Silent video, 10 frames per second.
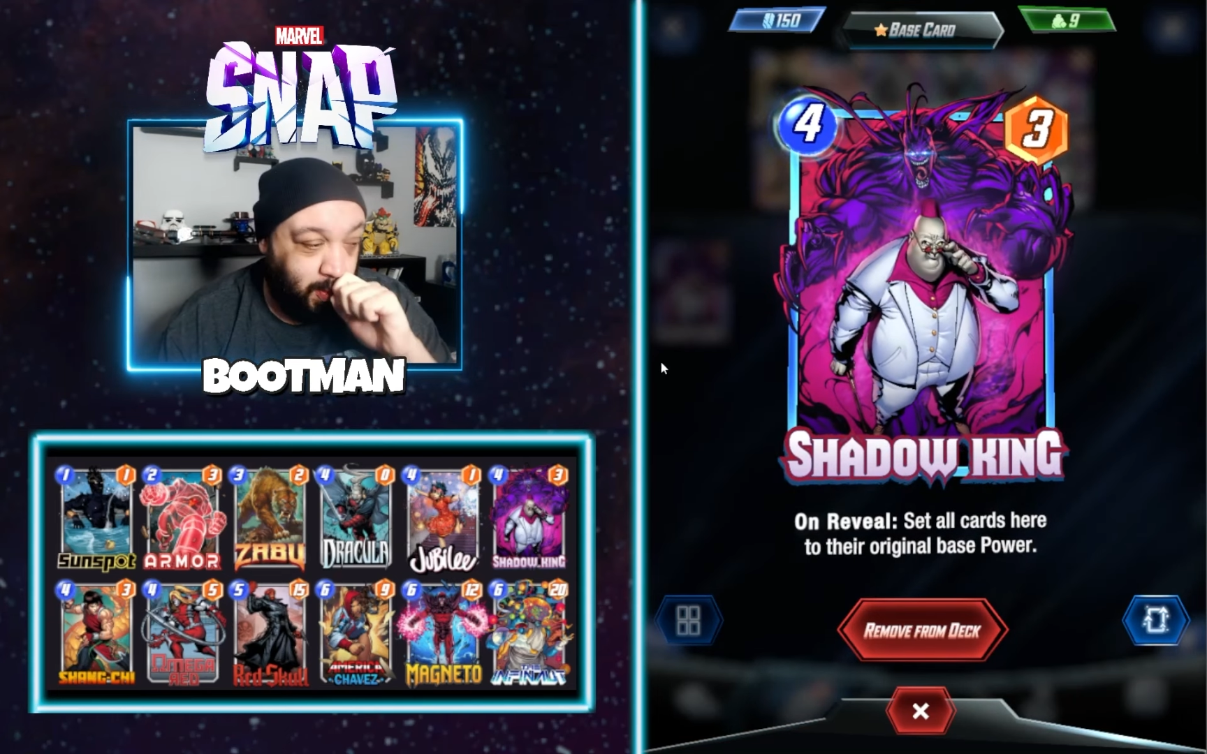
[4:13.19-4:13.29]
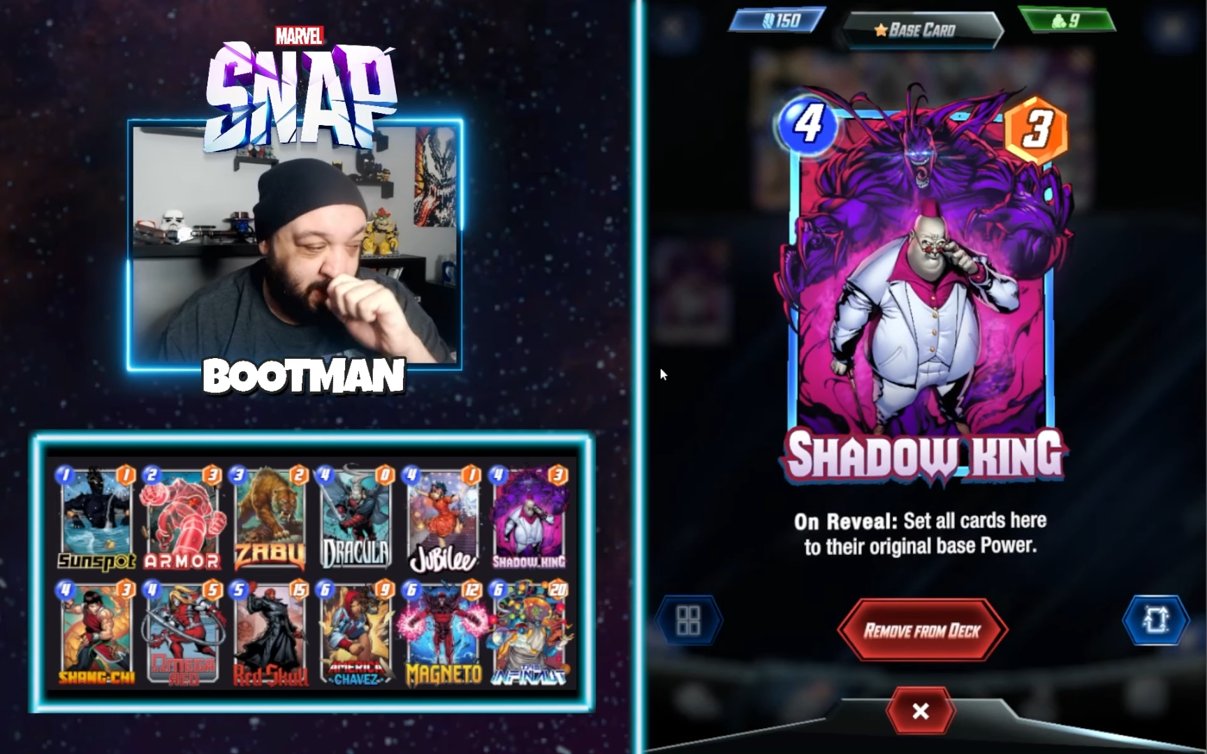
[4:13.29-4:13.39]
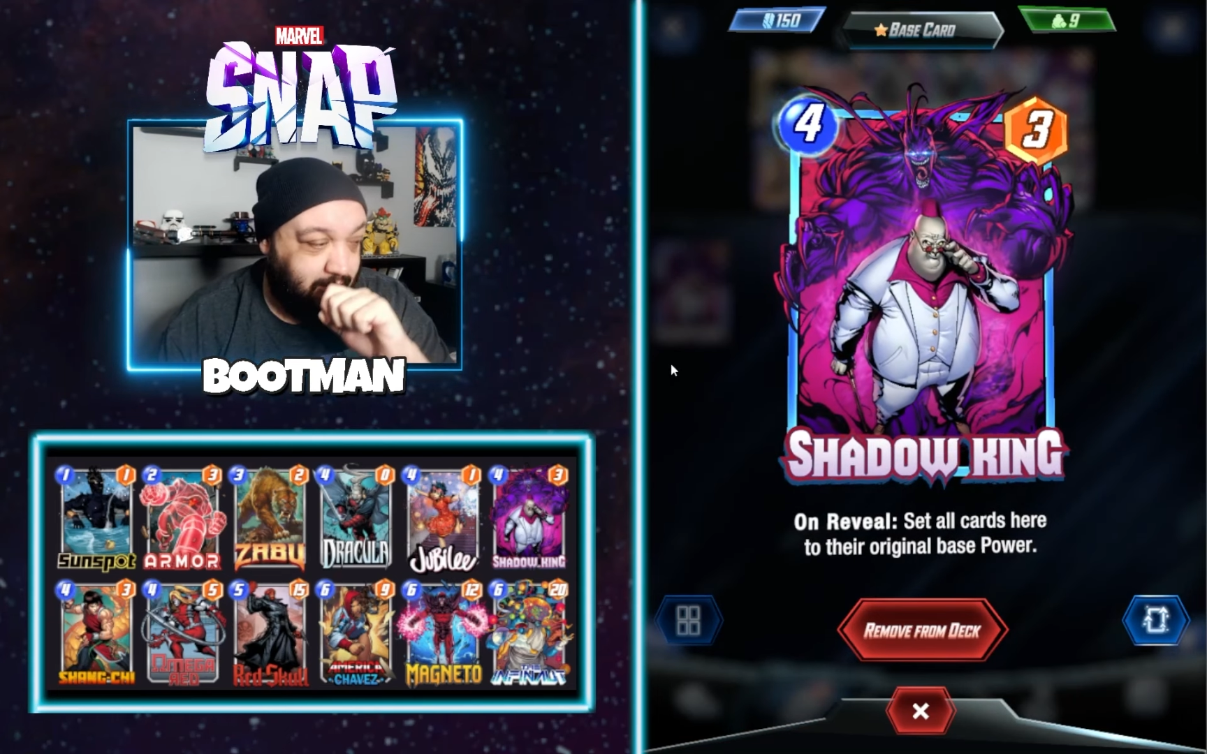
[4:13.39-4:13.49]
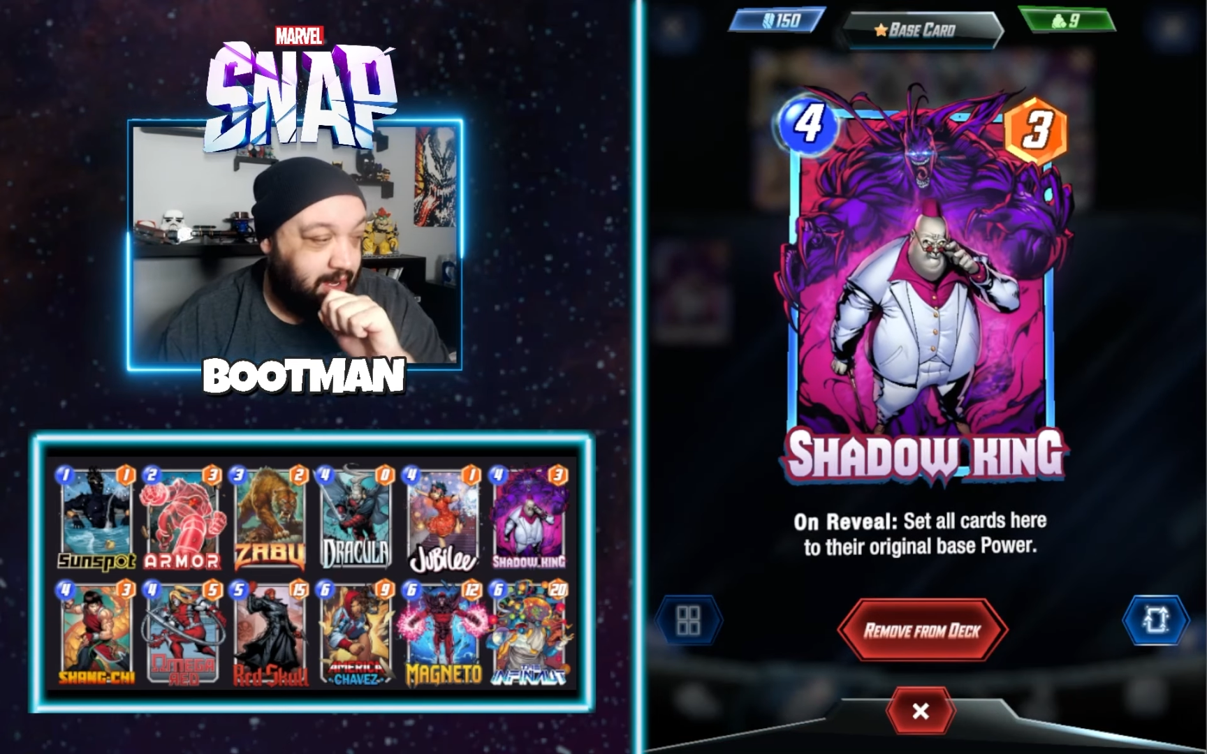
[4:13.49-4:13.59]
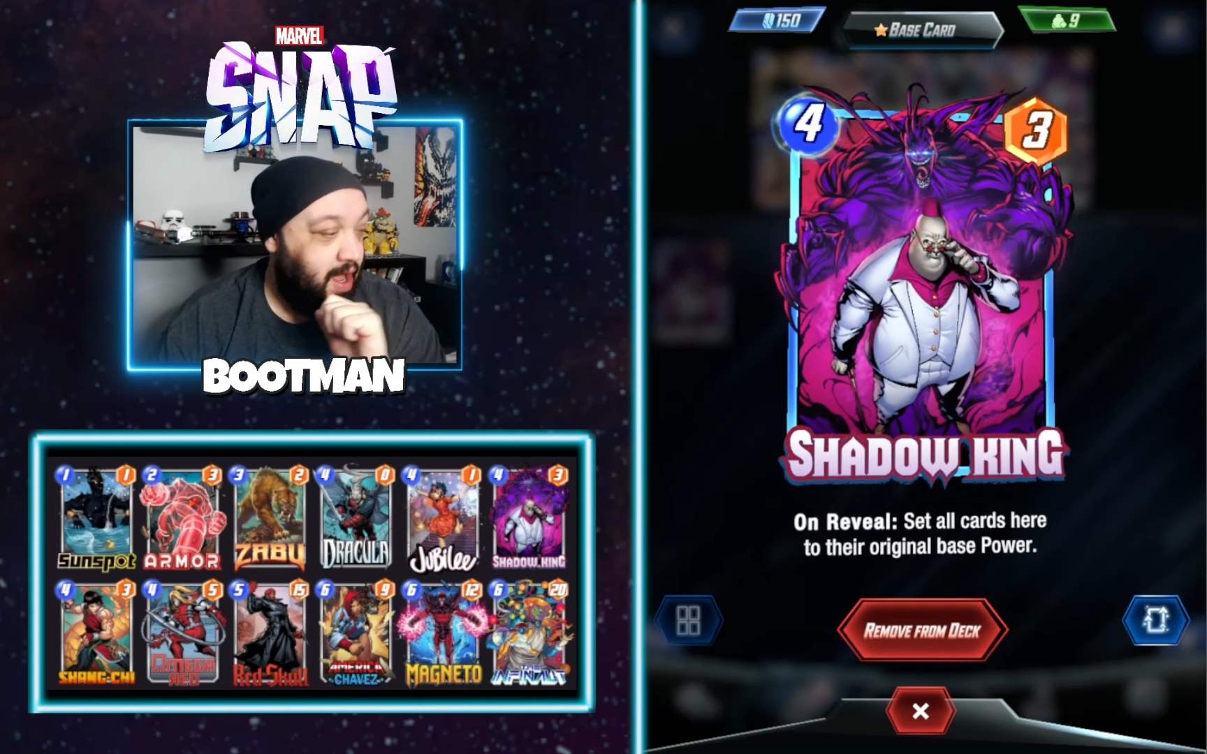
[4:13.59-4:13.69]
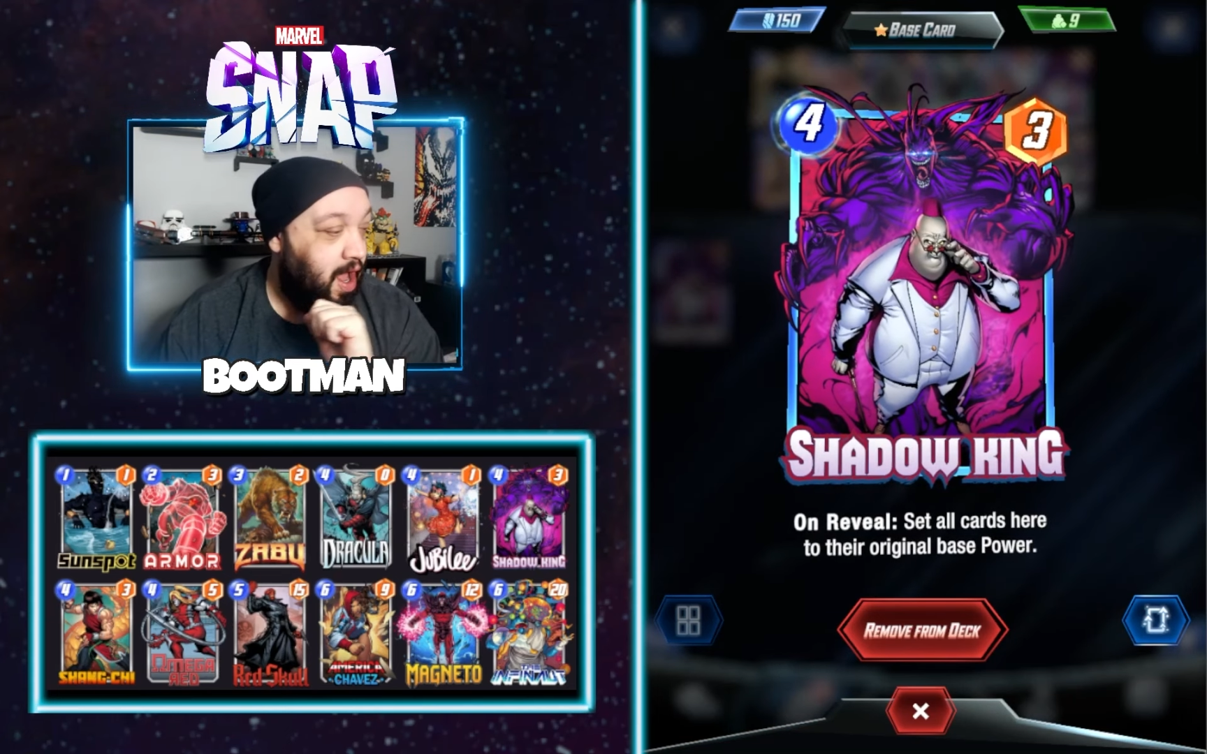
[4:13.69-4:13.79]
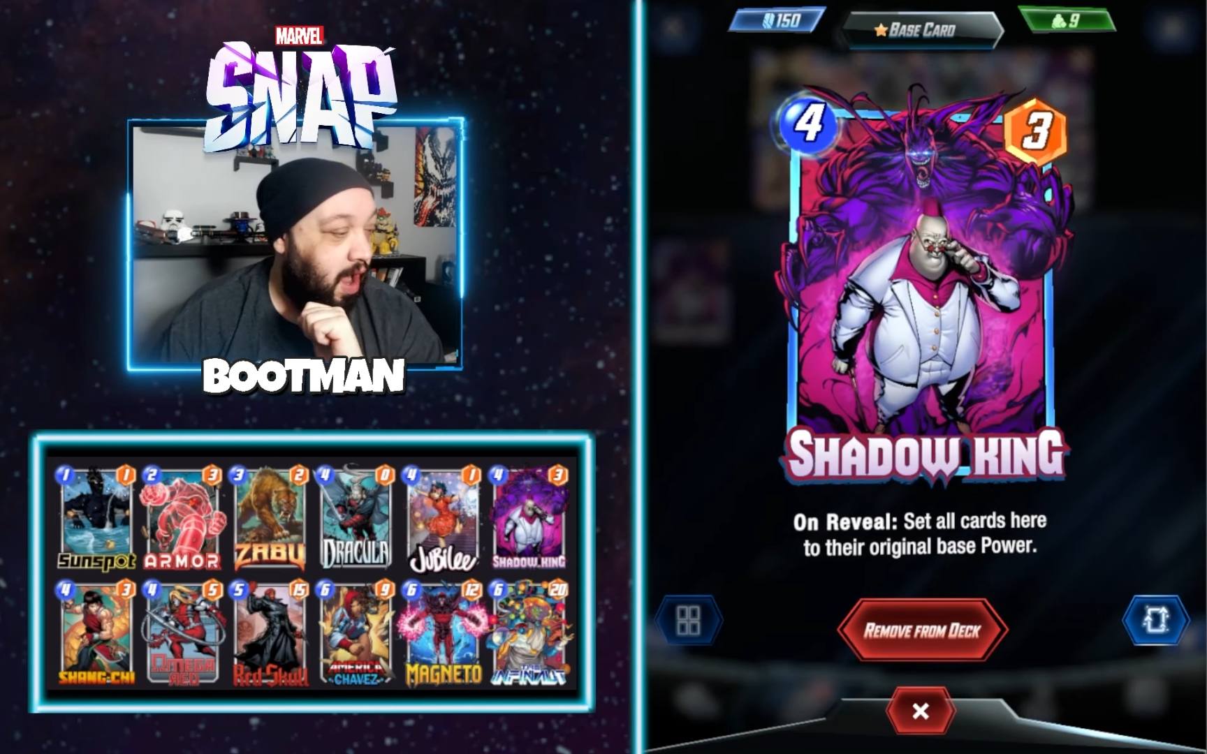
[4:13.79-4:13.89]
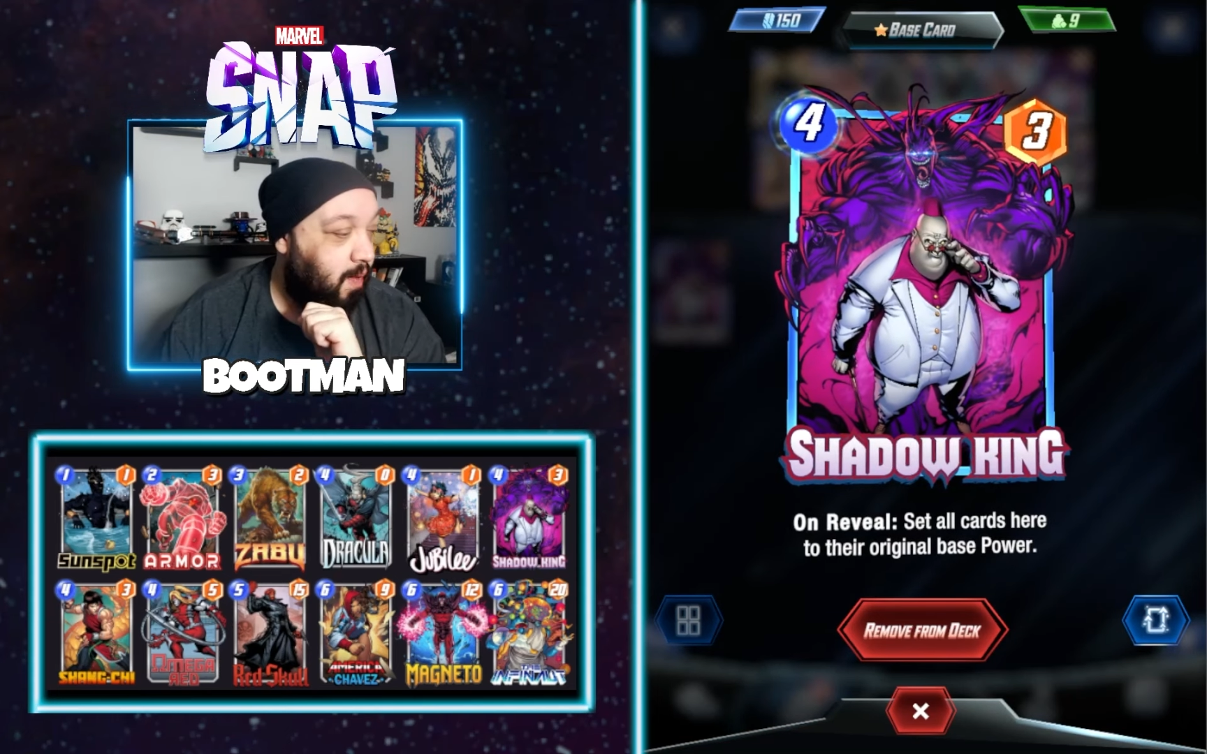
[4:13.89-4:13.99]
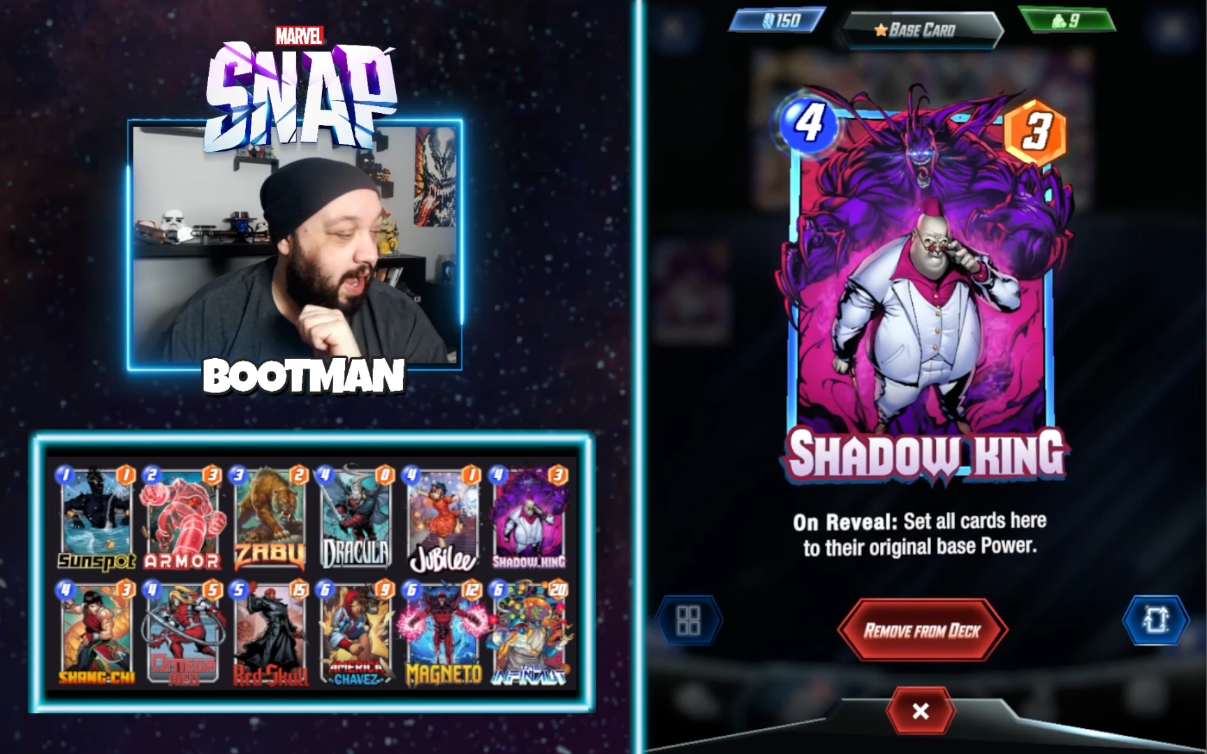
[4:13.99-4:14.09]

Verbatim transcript: work, all